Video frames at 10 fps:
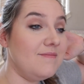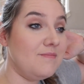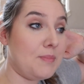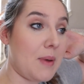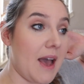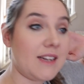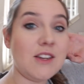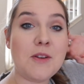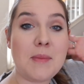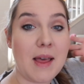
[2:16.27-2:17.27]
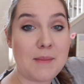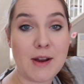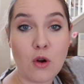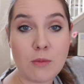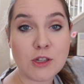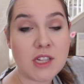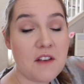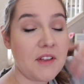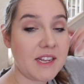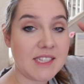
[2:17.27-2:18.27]
back to like my normal
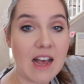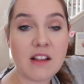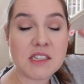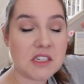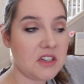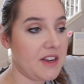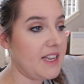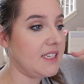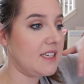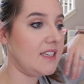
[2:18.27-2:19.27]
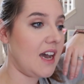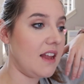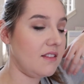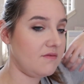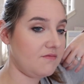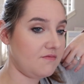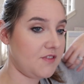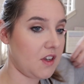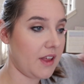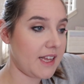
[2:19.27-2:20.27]
stuff like salads and greens and not
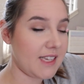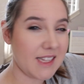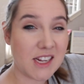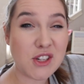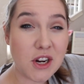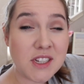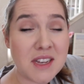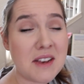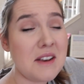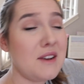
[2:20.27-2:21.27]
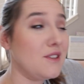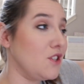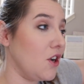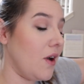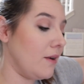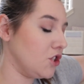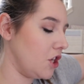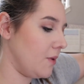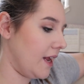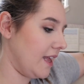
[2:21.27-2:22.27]
feel like it tastes like dirt. So I'll show
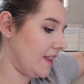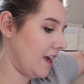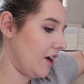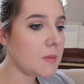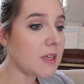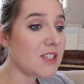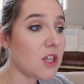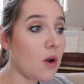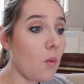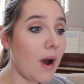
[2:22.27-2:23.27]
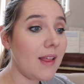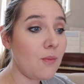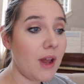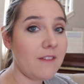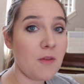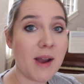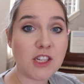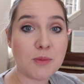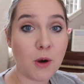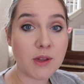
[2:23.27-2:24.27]
you what I get there. So while I'm waiting for my
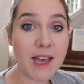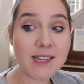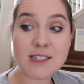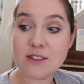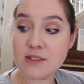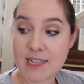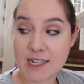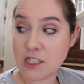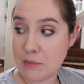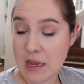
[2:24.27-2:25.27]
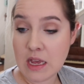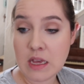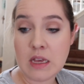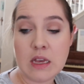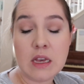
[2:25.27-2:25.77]
Chipotle to get to me,